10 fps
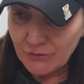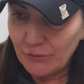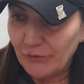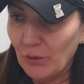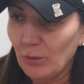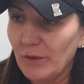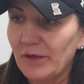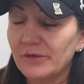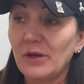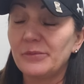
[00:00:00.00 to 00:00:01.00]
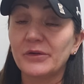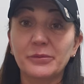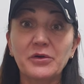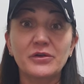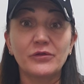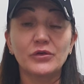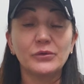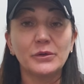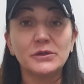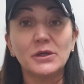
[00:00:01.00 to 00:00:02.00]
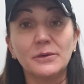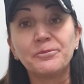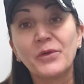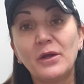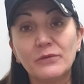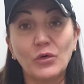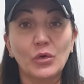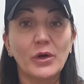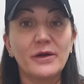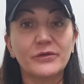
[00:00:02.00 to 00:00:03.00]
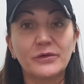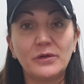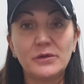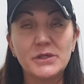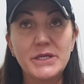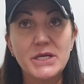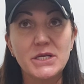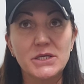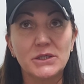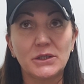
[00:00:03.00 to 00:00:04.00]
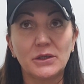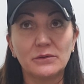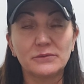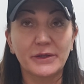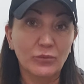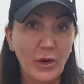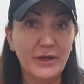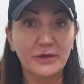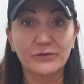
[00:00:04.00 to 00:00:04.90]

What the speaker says: So a lot of times, especially if you're doing photographs in like weddings, for